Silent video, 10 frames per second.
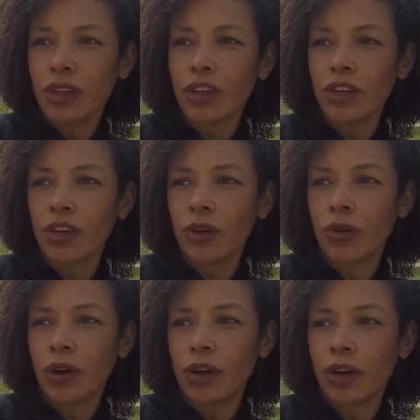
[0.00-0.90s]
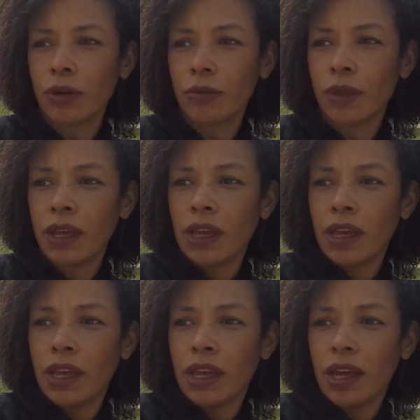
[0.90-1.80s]

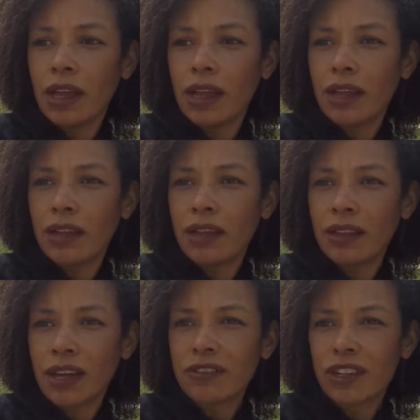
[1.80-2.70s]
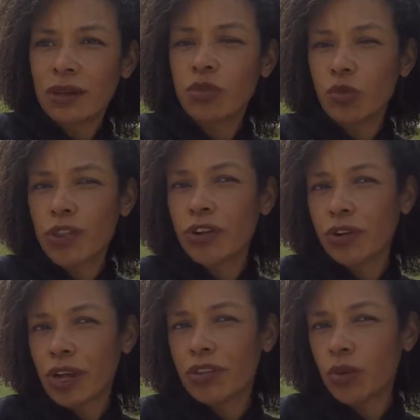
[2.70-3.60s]
a lot of times whether or
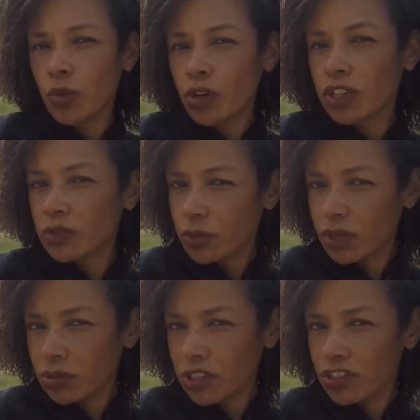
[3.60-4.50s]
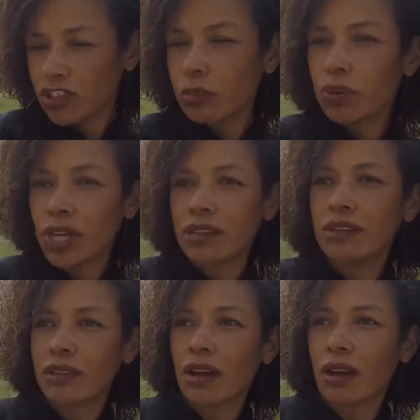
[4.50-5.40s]
not the work is published
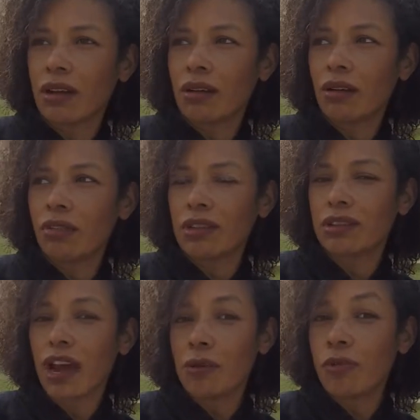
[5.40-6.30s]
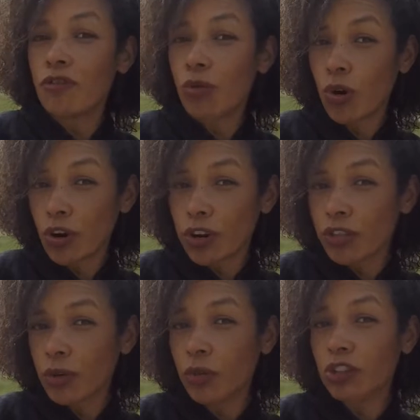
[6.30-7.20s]
depends on the type of work
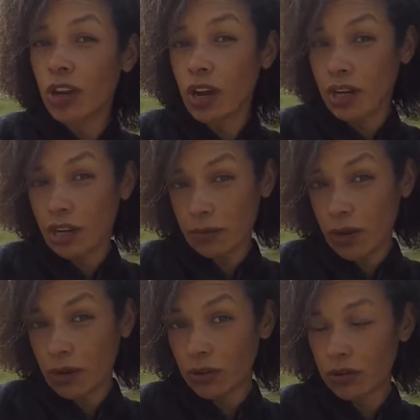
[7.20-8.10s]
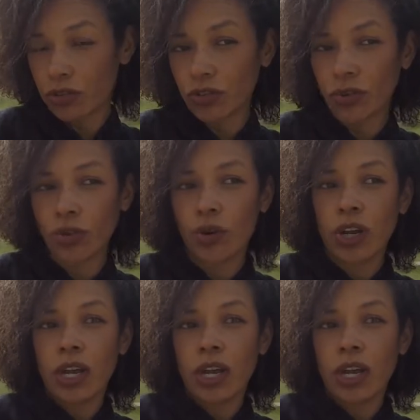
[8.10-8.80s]
that we're talking about. So,